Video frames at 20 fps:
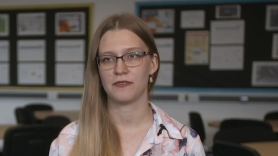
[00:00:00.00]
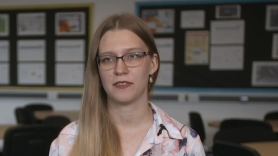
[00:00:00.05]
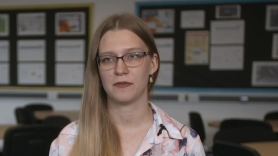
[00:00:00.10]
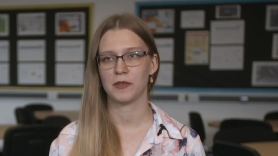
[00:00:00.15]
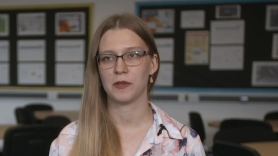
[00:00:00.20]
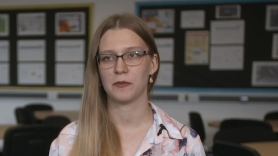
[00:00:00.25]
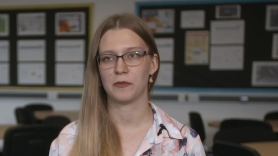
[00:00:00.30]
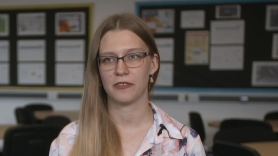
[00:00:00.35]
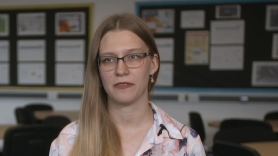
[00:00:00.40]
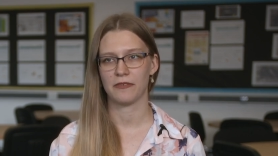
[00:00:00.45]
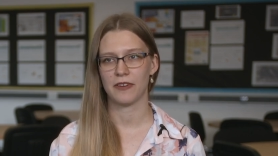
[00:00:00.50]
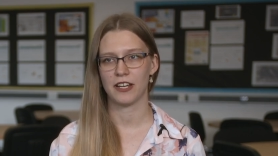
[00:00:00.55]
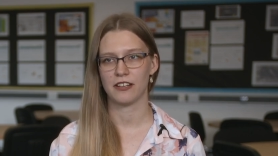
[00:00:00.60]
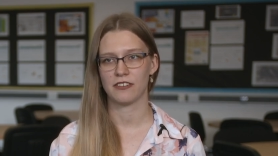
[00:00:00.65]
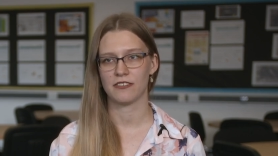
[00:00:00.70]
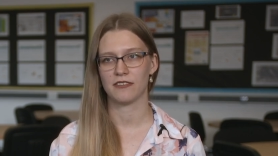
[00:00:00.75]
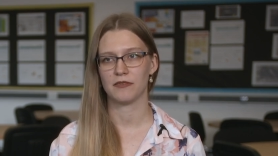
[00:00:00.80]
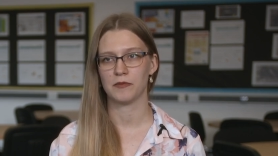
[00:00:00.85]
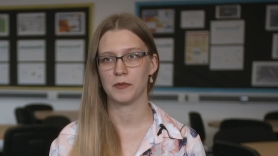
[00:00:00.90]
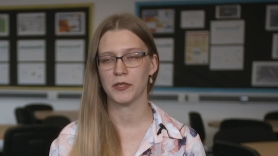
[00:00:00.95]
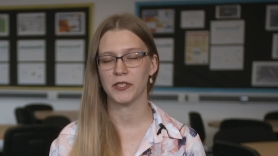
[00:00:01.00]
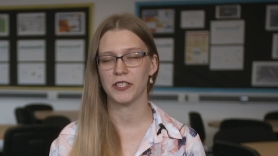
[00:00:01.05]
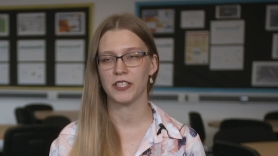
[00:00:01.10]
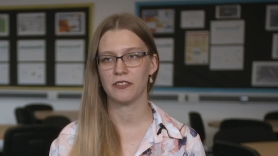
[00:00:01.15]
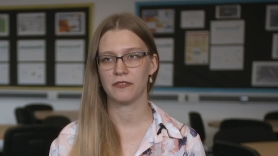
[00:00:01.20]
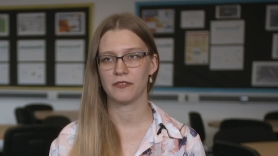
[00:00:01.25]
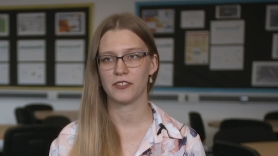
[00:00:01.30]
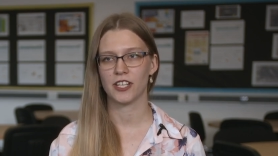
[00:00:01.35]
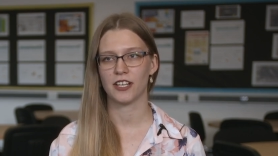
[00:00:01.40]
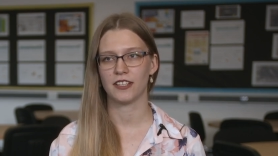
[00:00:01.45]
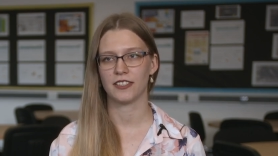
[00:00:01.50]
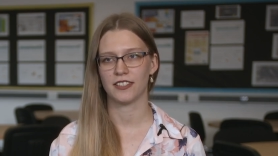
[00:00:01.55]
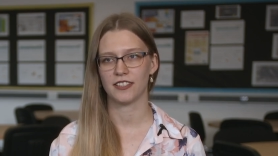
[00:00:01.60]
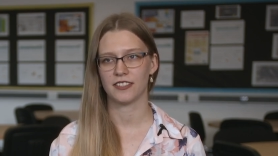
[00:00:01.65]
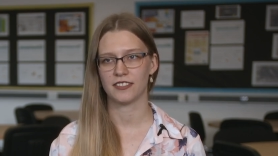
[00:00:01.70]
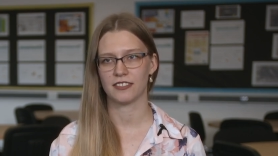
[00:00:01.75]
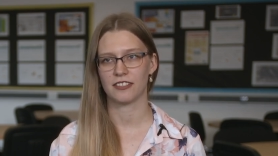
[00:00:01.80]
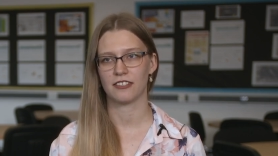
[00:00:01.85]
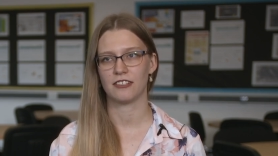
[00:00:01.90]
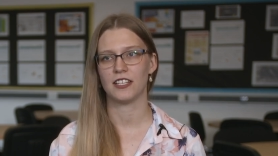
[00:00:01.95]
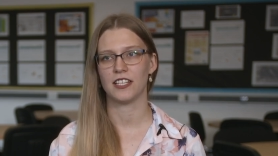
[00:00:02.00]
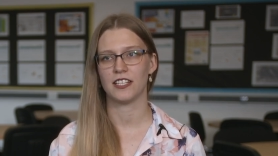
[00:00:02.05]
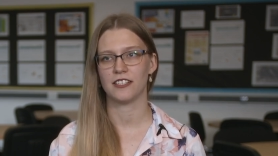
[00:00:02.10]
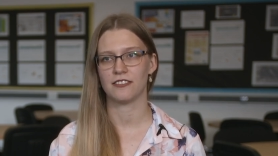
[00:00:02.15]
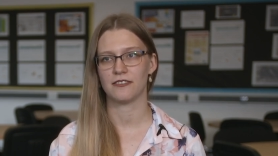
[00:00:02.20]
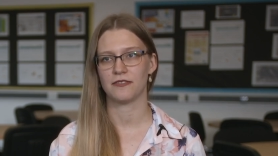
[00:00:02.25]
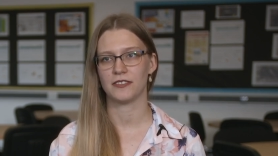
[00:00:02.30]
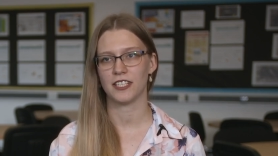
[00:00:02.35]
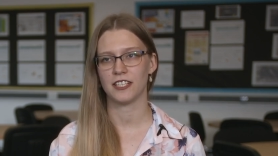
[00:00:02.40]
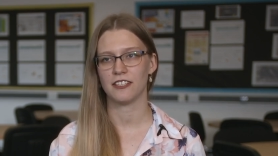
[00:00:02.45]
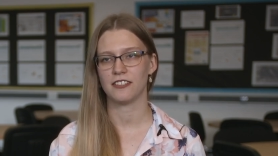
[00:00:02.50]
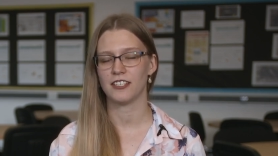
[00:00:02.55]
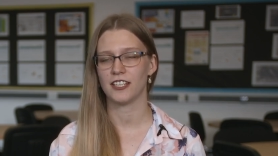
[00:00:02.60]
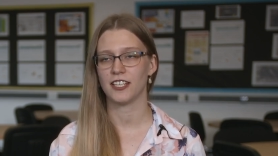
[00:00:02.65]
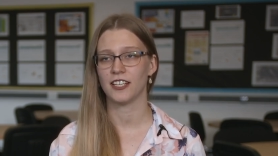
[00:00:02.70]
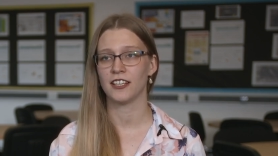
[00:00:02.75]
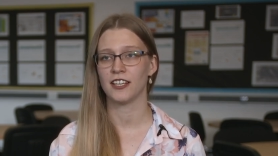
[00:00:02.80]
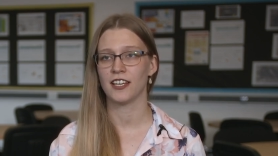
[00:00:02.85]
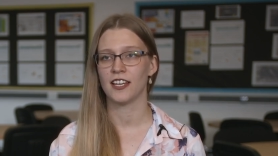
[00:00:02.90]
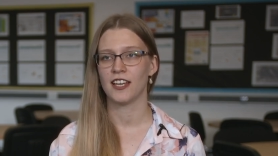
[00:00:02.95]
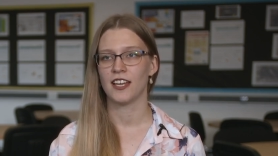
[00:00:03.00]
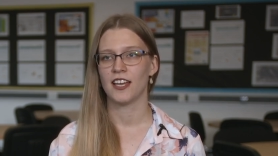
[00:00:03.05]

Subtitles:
from the professional body of Chartered College of Teaching.